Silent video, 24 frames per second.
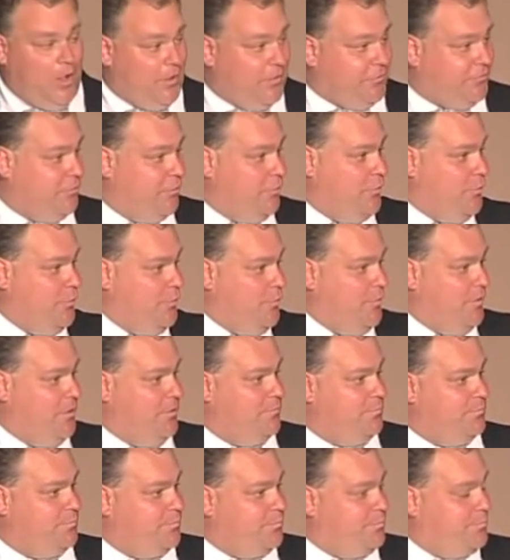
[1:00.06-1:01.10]
also
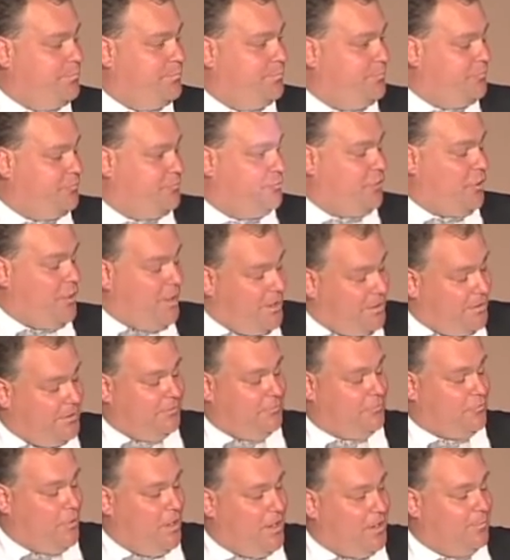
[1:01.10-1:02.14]

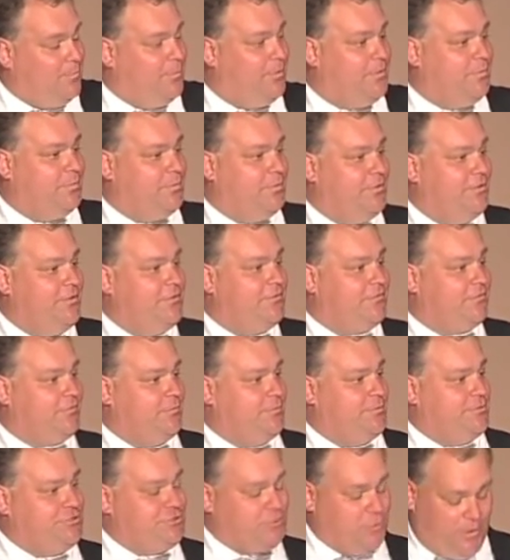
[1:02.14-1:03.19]
incredibly pleased to
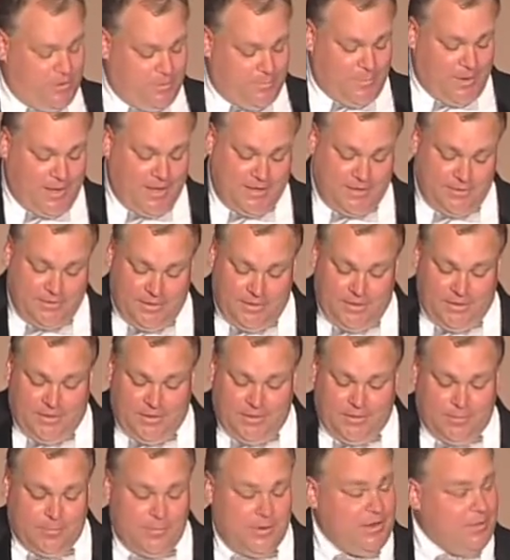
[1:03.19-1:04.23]
be joined by
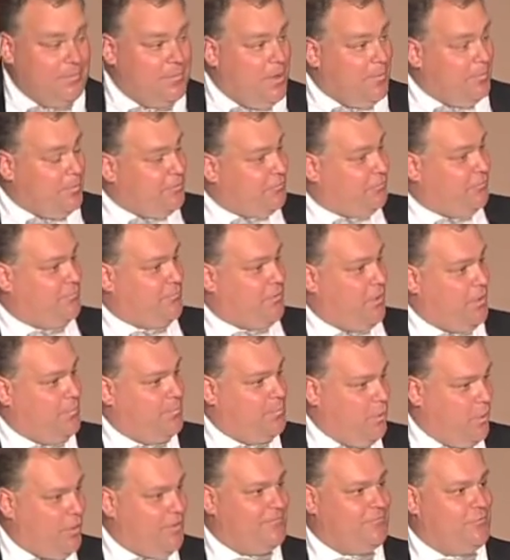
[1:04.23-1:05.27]
many members of our
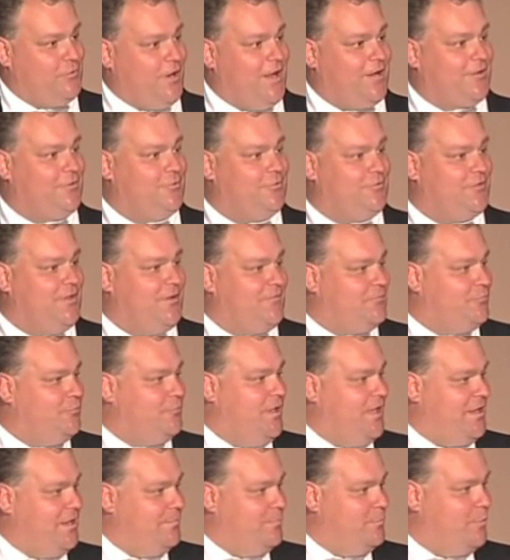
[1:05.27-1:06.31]
board of directors after
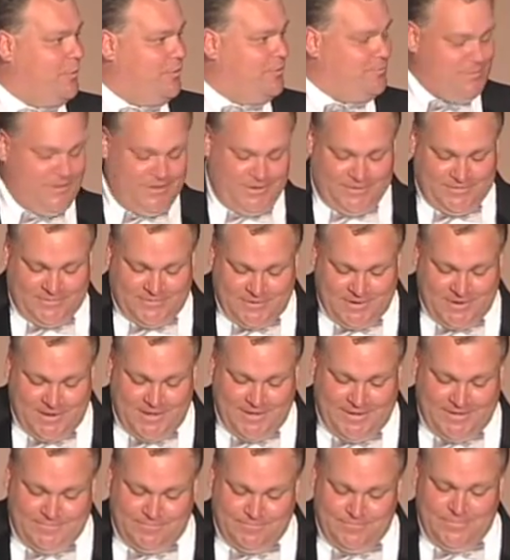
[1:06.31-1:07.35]
we had a board meeting
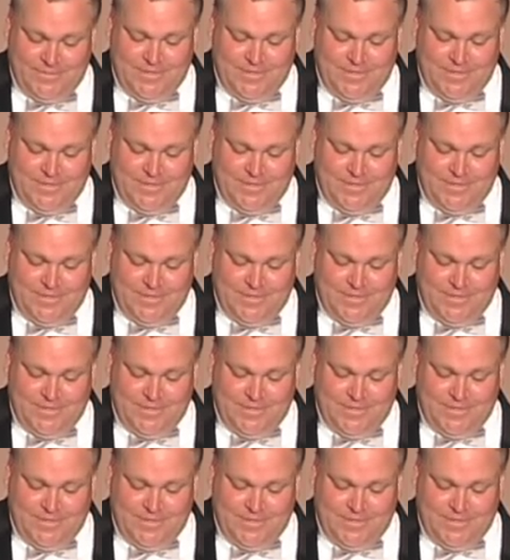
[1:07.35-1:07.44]
today.